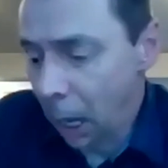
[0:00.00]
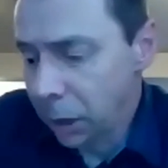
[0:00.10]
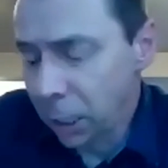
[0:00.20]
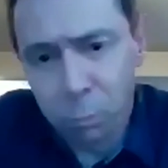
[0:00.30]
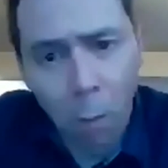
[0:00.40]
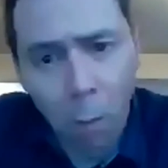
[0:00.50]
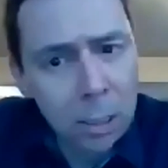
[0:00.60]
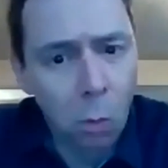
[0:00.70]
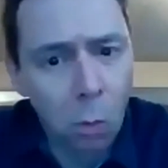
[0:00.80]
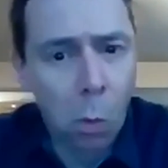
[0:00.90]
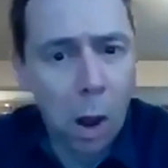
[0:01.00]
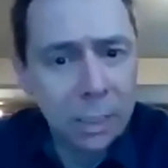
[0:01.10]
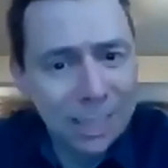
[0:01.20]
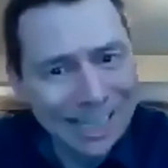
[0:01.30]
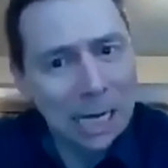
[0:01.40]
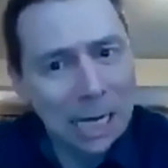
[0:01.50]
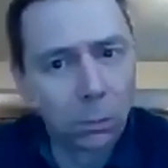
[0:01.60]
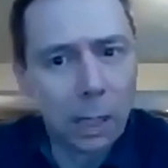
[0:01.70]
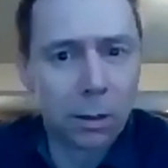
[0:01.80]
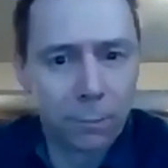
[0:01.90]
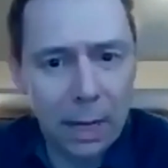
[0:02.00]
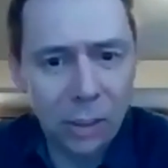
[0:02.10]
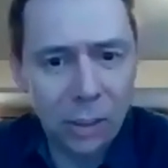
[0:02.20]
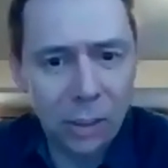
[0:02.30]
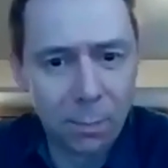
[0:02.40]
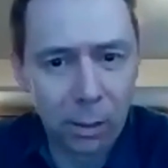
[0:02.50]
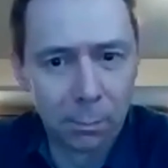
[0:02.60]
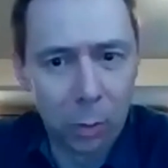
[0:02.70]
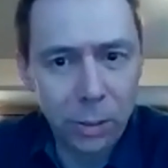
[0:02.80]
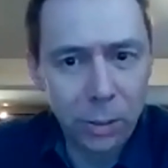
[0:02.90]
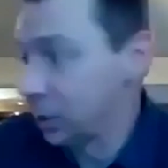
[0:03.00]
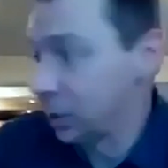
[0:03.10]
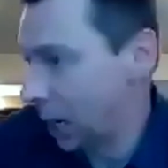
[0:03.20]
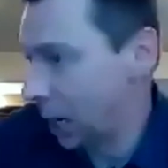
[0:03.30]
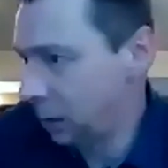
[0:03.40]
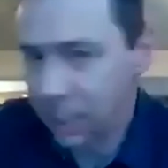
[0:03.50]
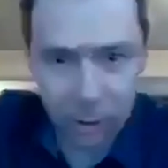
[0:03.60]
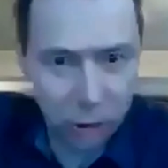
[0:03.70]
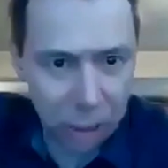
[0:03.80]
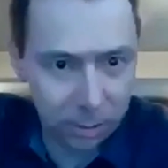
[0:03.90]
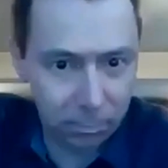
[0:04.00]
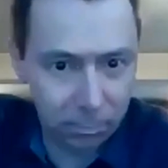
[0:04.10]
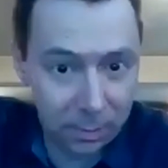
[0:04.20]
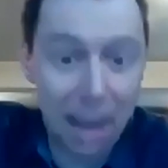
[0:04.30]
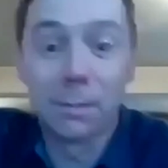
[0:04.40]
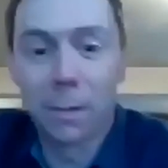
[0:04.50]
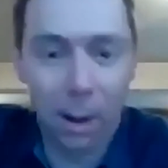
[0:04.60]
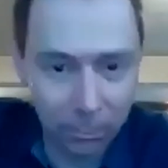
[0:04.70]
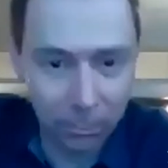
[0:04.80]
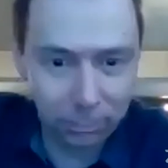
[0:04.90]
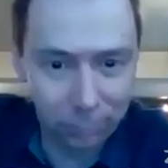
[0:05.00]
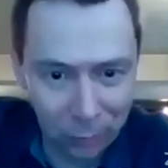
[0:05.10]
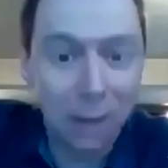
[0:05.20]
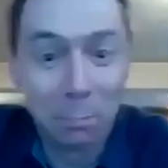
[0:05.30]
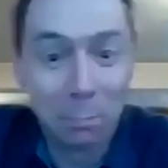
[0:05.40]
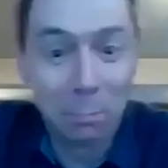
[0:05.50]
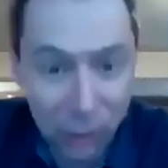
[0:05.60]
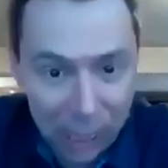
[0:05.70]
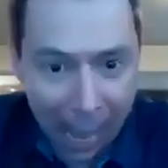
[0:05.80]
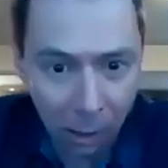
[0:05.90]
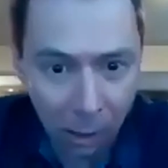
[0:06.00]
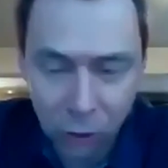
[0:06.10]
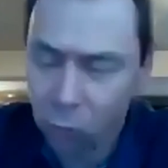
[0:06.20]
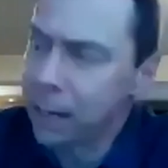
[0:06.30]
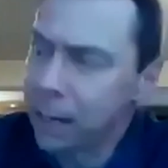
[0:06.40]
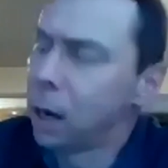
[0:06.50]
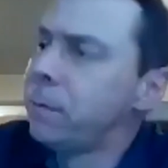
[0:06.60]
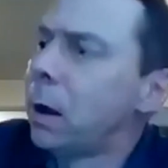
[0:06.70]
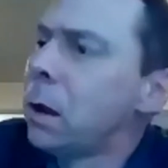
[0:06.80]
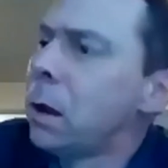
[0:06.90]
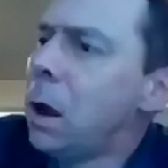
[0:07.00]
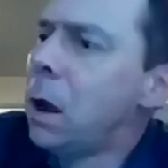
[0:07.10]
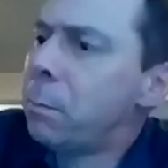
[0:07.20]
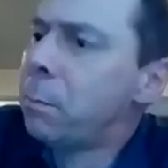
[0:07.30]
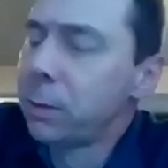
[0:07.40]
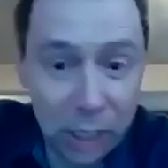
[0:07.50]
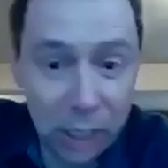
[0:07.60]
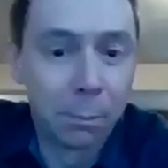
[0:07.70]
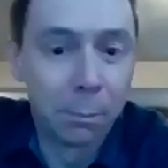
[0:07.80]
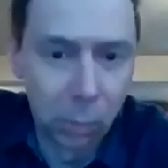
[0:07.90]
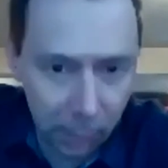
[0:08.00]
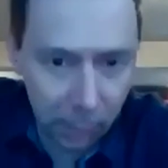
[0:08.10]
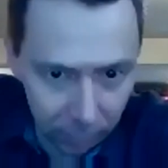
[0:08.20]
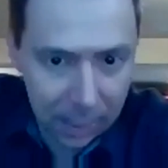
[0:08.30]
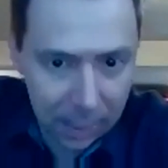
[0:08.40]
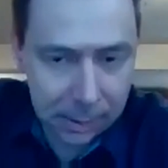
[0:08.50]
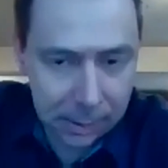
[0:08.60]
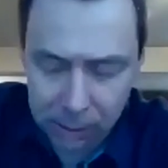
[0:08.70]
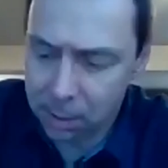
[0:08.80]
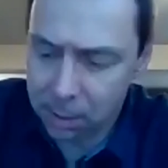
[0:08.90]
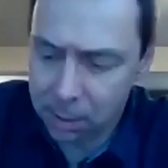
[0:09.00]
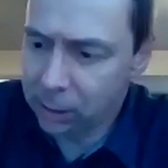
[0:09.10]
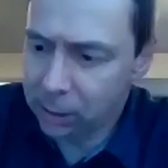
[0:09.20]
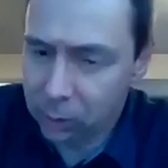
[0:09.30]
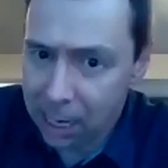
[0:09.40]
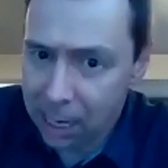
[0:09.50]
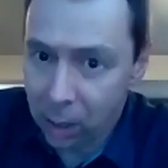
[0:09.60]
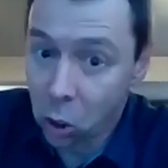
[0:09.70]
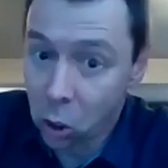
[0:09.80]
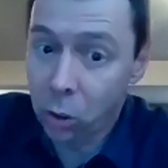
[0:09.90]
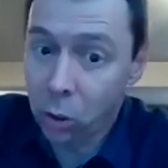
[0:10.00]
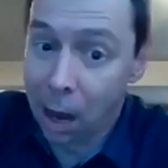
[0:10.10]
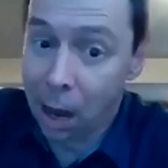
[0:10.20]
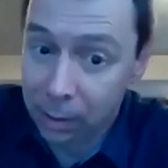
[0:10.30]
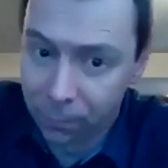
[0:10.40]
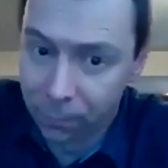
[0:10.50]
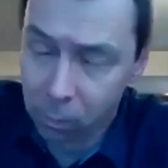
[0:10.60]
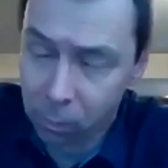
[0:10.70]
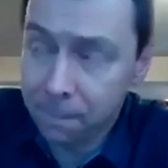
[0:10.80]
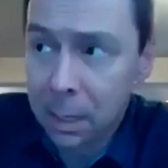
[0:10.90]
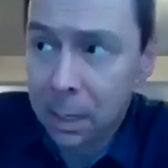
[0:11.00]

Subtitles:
probably not one single healthcare system I can point to and say, let's just cut and paste that straight over. But the Singapore healthcare system seems to have a lot going for it.